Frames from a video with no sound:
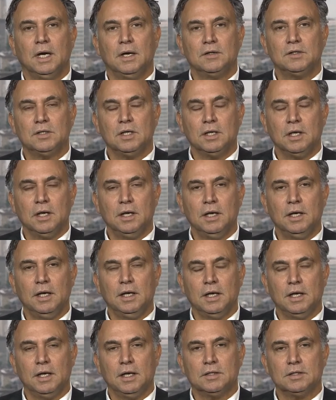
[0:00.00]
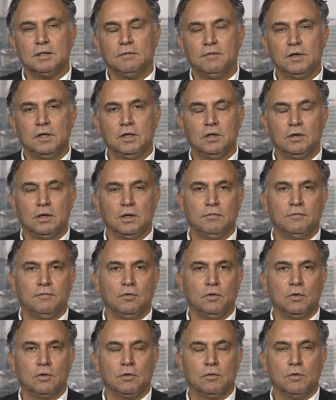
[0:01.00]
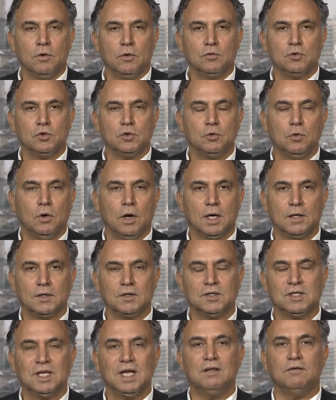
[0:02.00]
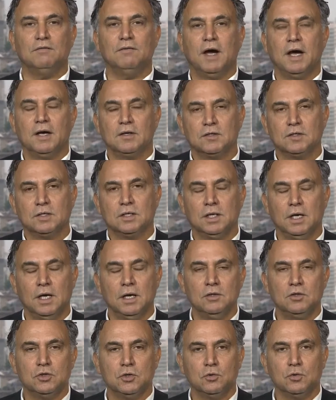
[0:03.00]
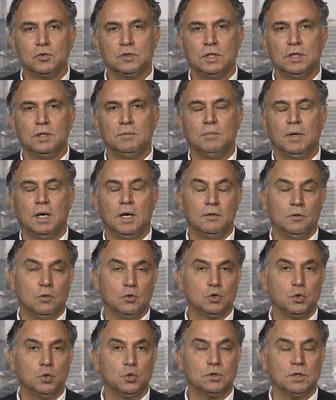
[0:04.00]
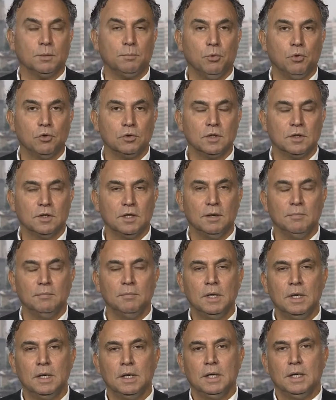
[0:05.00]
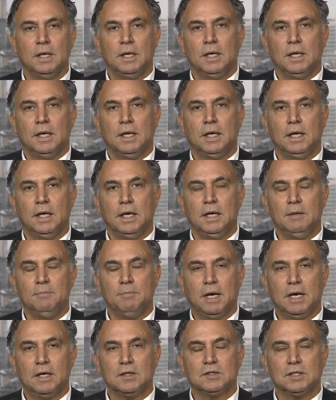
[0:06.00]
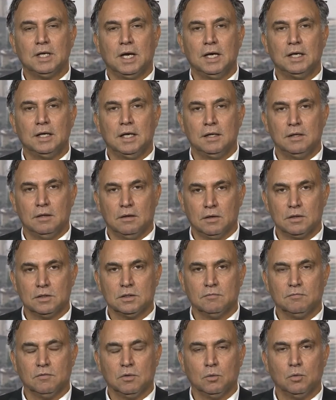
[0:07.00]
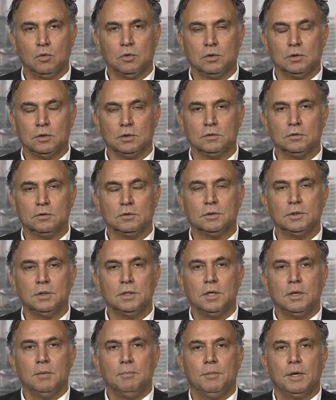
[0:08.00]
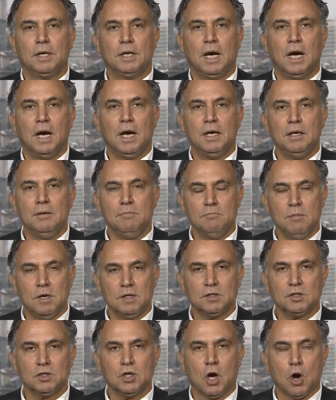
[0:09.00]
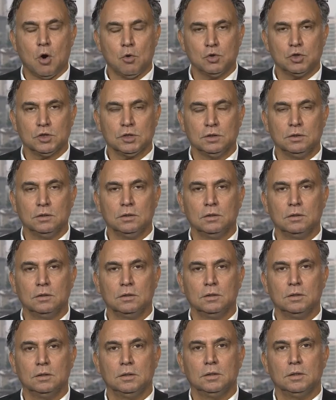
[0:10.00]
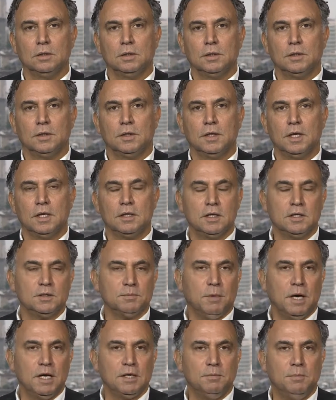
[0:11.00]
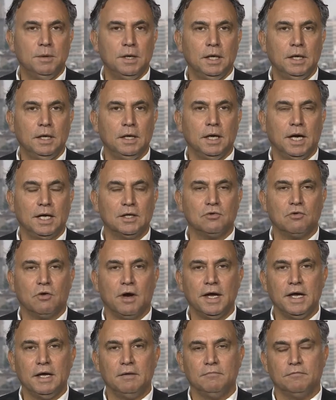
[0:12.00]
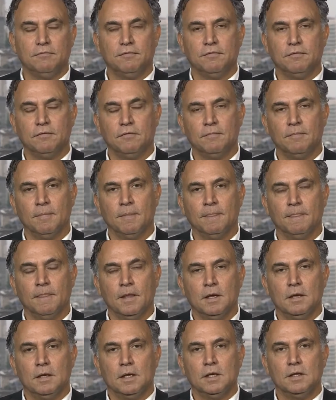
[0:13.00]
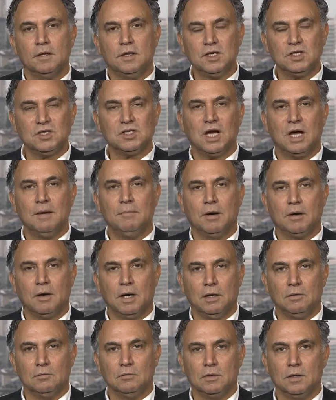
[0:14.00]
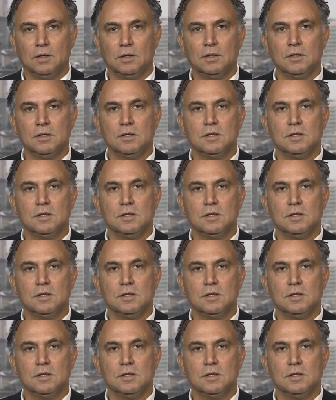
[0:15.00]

And certainly, it's a victory for those who are steadfast in Jerusalem and those who supported them eh, in Palestine and the rest of the world. But I must caution that this might be a triumph this time around